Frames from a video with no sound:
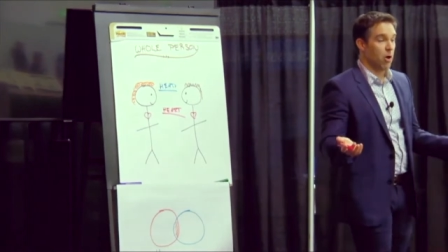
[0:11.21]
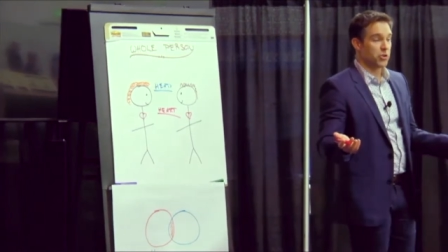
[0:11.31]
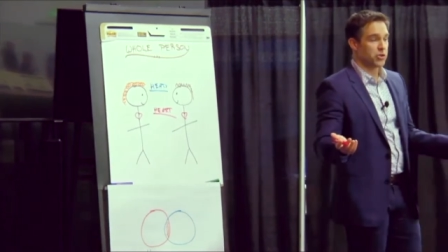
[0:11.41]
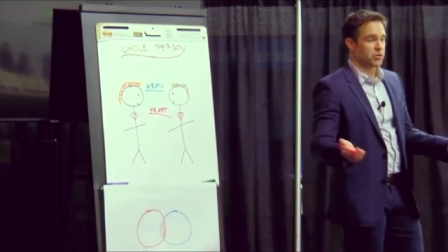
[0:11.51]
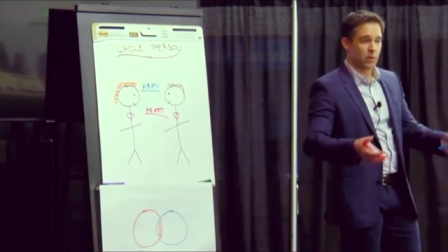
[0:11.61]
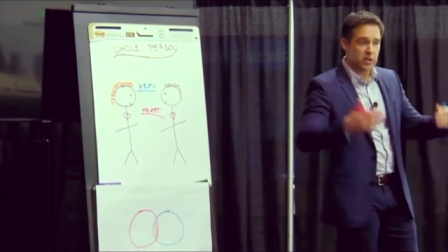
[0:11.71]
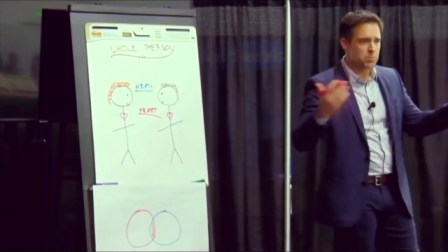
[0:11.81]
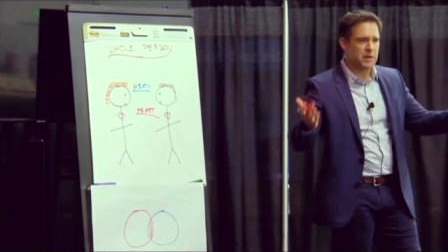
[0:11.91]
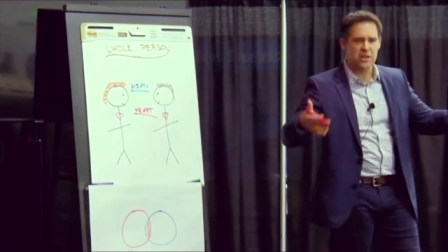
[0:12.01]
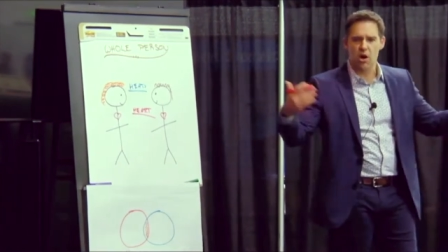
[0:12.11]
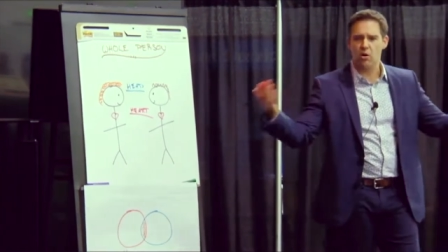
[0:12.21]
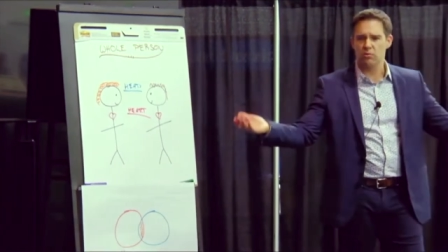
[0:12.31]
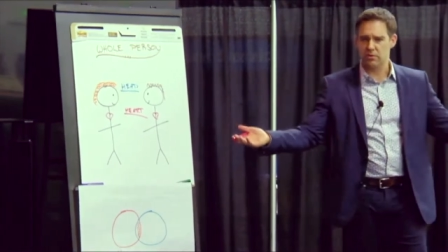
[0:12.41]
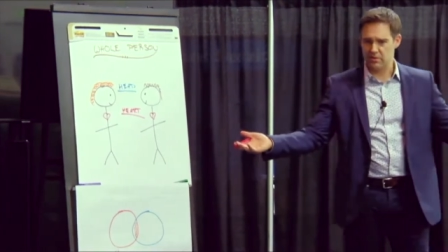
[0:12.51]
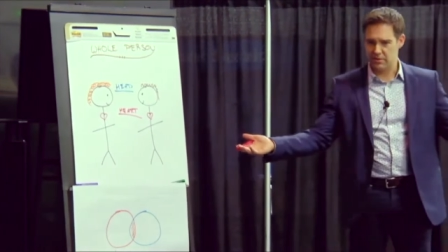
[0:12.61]
emotions, right? It's been
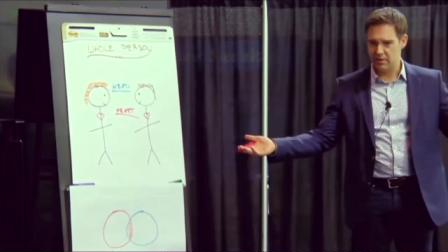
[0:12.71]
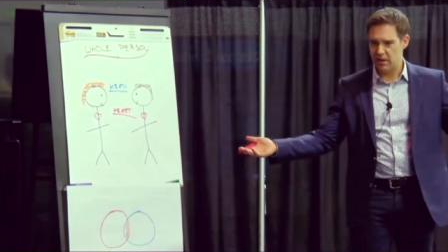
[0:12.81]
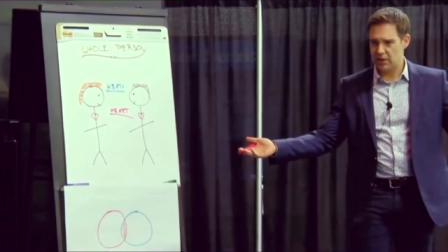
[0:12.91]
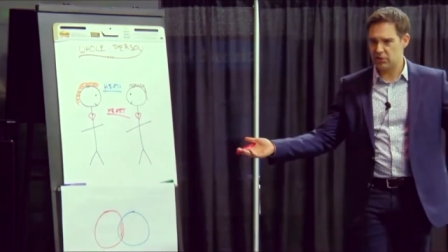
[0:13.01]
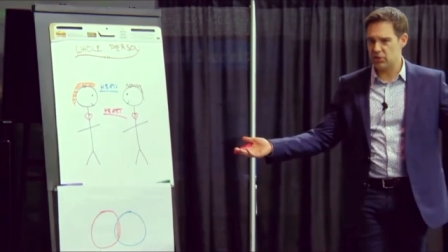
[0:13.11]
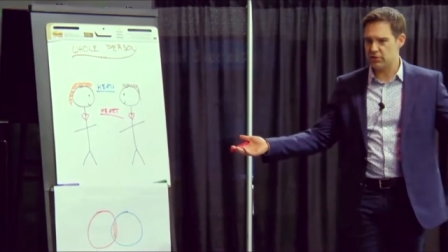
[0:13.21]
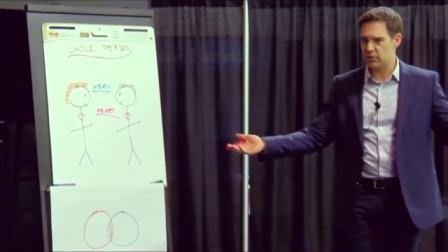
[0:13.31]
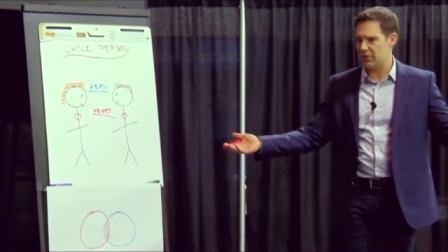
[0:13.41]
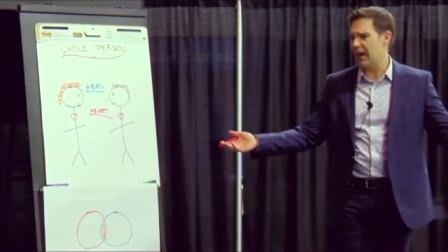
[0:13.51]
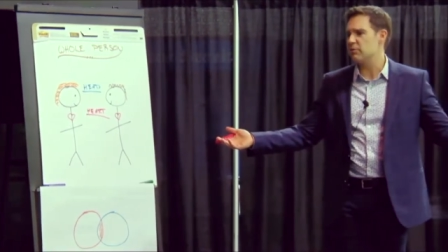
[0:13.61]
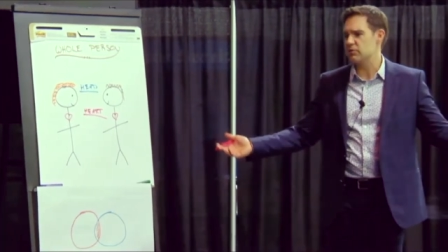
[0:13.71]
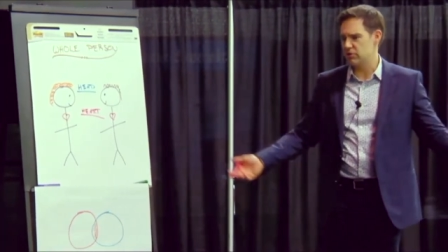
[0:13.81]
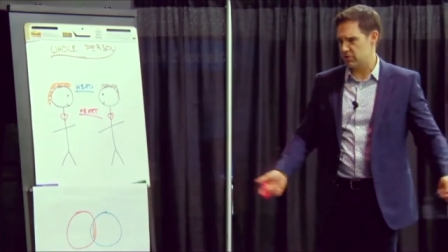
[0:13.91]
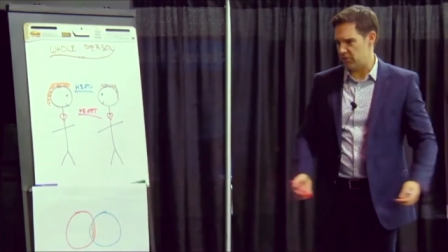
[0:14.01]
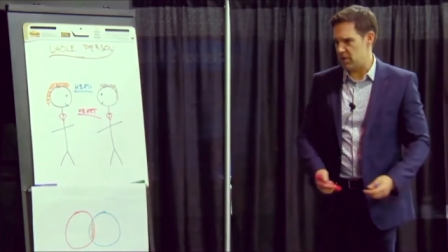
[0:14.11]
known as such for
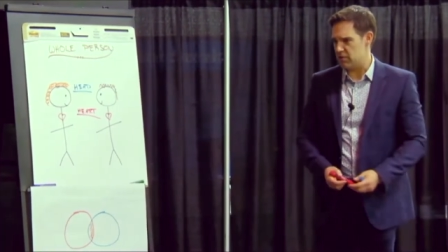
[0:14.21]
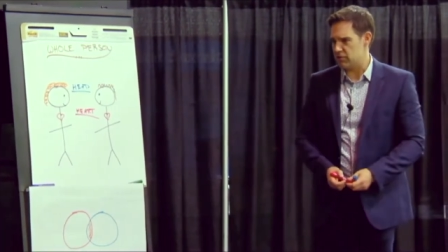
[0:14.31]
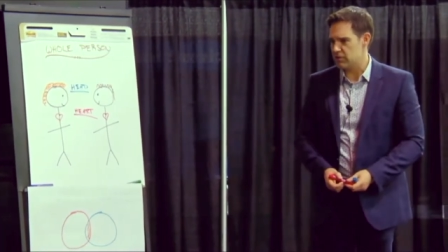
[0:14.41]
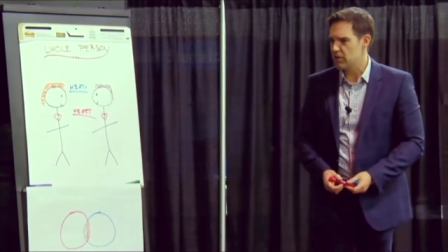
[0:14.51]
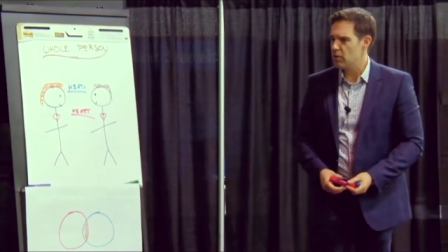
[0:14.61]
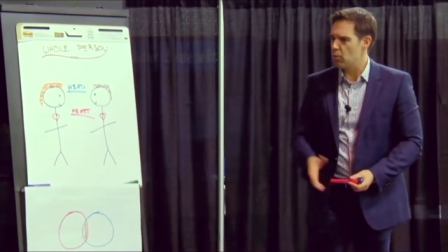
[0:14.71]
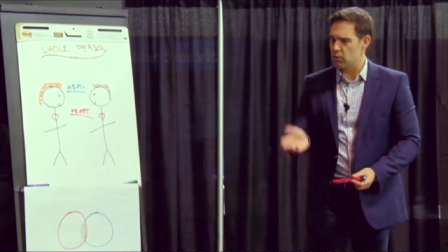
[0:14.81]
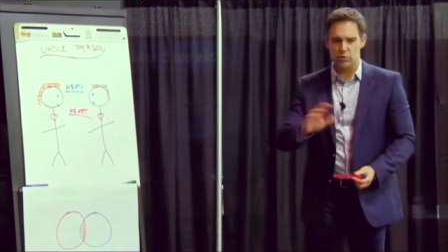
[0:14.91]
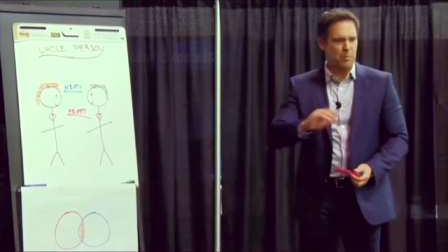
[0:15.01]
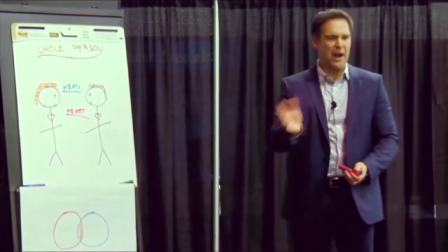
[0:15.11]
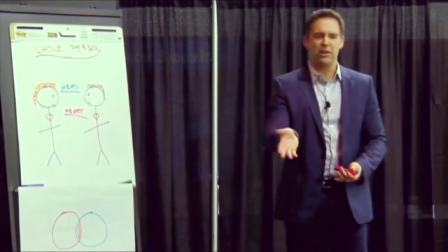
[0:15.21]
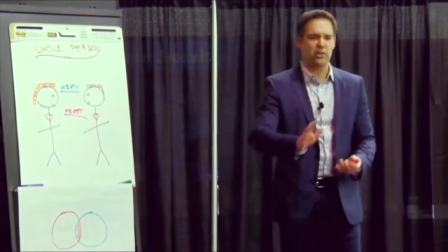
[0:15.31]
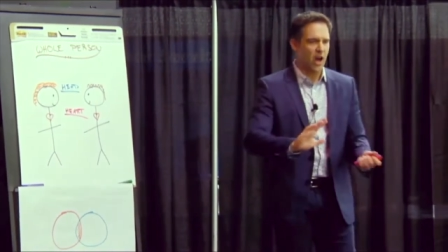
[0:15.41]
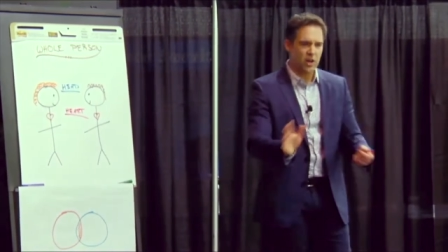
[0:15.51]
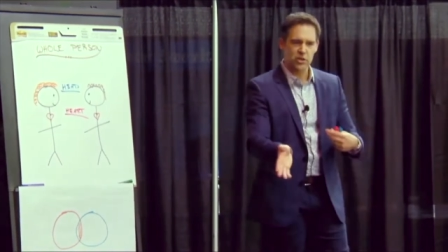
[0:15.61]
thousands of years. Whether it's
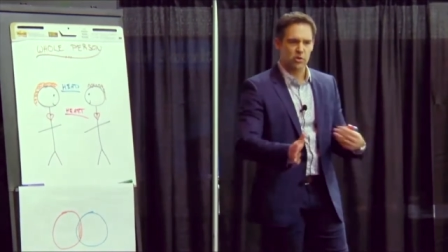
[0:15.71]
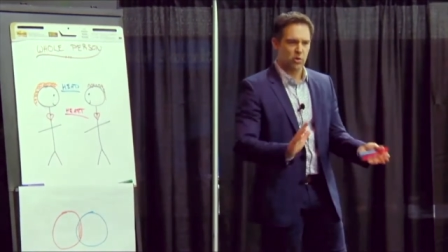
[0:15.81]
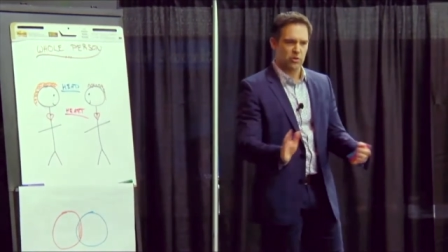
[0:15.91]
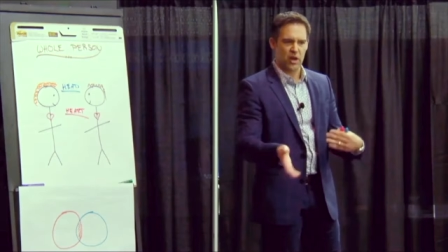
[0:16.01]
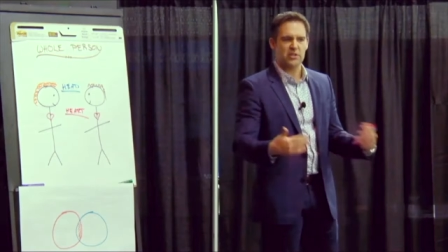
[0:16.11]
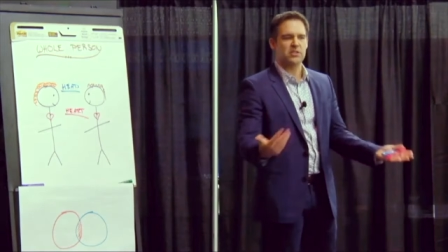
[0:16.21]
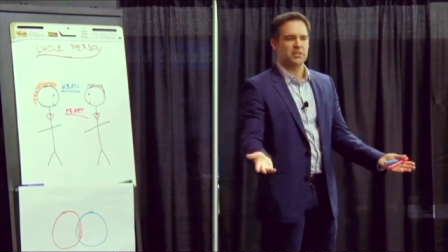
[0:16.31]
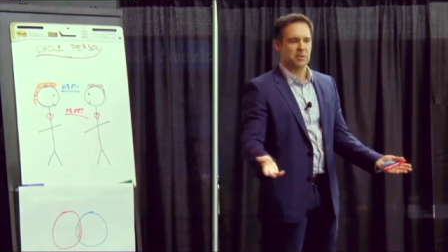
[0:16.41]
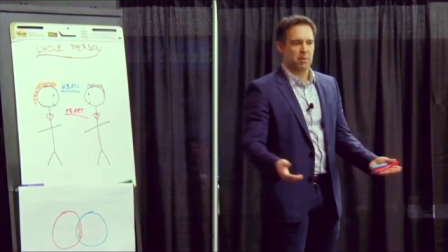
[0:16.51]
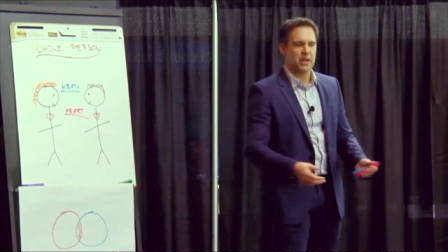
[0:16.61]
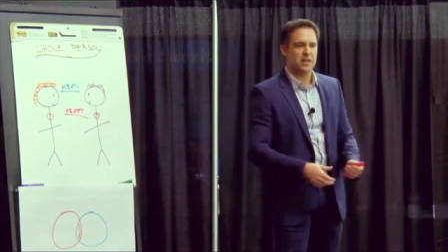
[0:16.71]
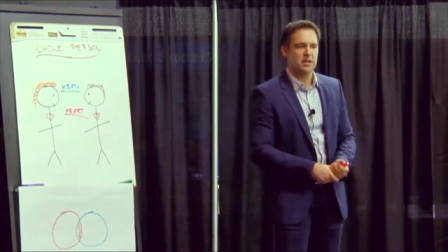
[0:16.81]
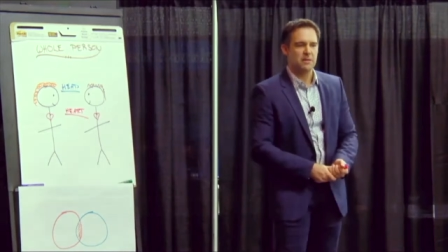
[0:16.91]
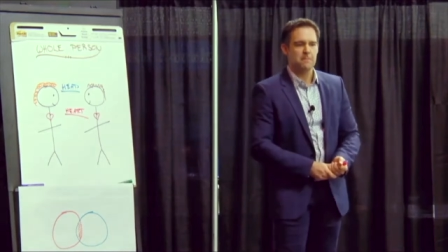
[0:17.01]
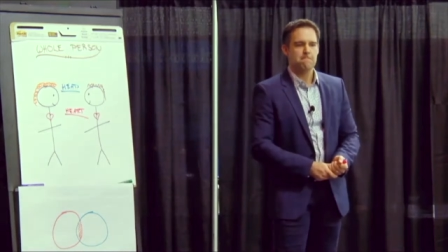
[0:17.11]
biological or not is still debated.